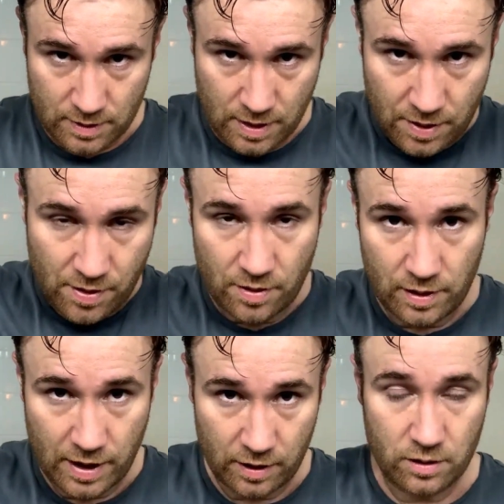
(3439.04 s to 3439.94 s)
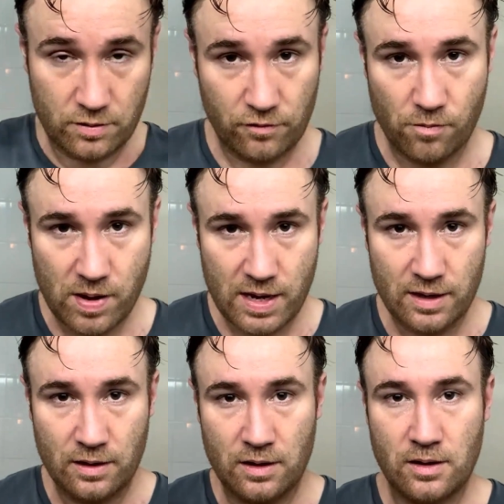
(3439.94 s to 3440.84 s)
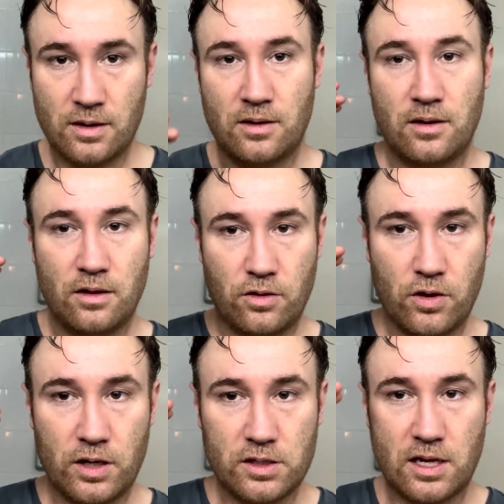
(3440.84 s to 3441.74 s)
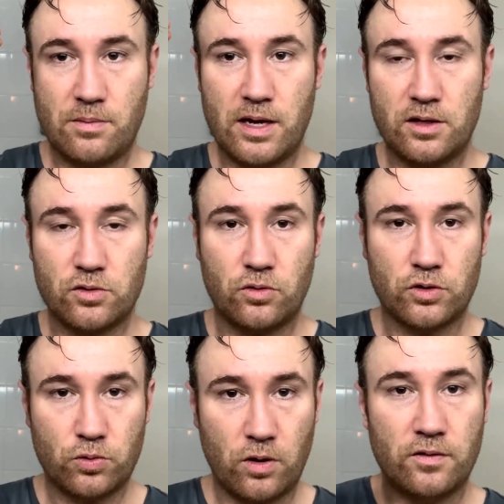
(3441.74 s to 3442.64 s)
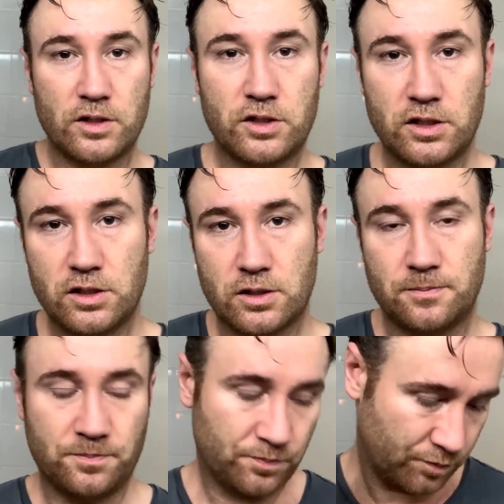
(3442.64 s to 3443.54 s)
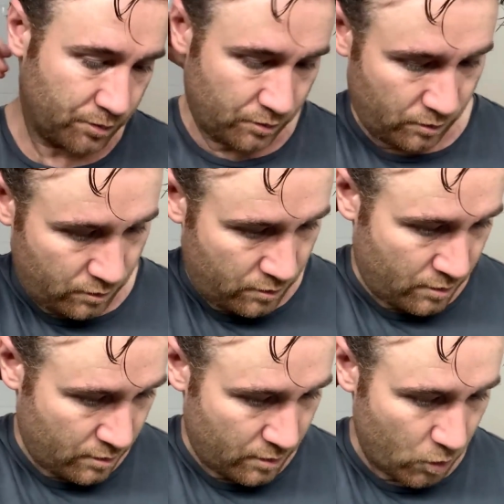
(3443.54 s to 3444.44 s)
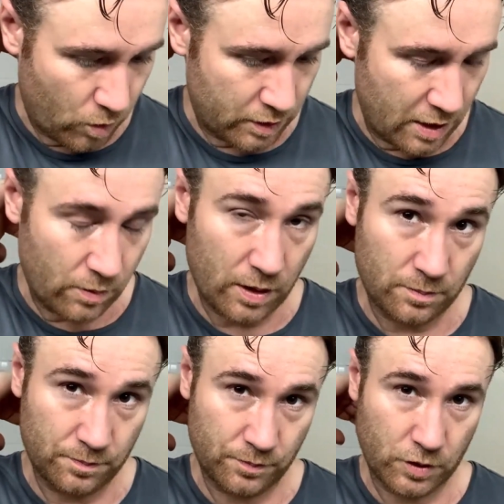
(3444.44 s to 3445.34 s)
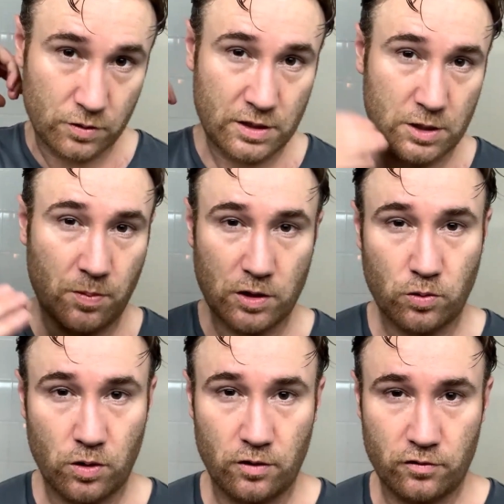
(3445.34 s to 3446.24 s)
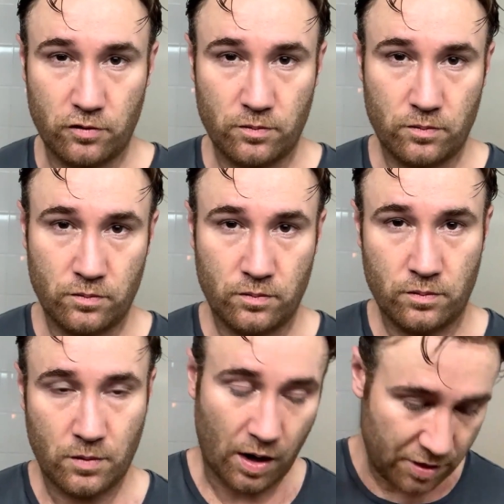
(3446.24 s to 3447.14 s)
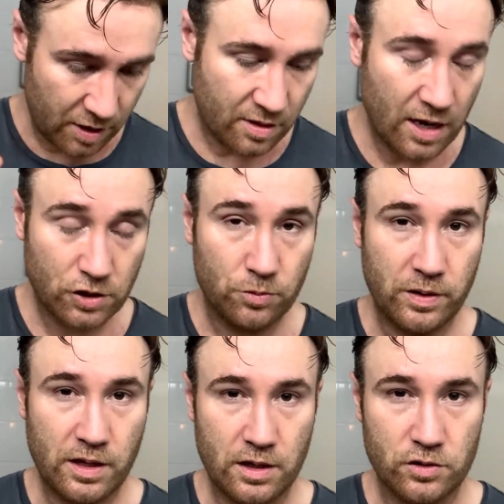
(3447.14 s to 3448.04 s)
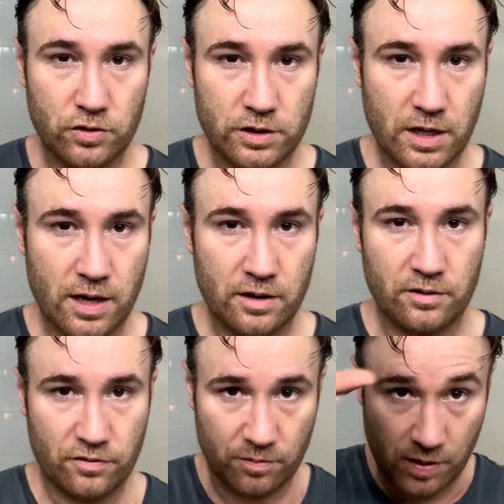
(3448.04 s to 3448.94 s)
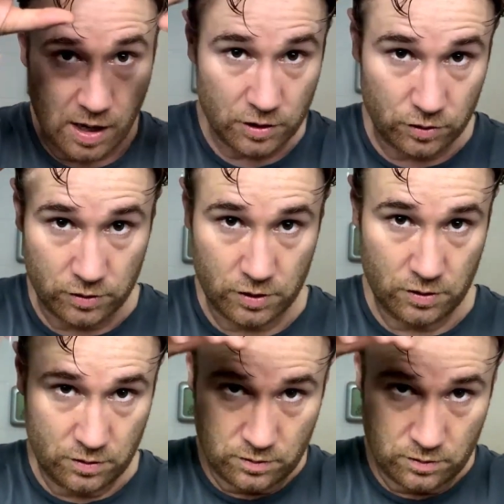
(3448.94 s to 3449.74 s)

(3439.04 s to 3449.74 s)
And then the length. For me, 30 centimeters or 12 inches worked out well. So 6 by 12. I think that should be the industry standard for partials,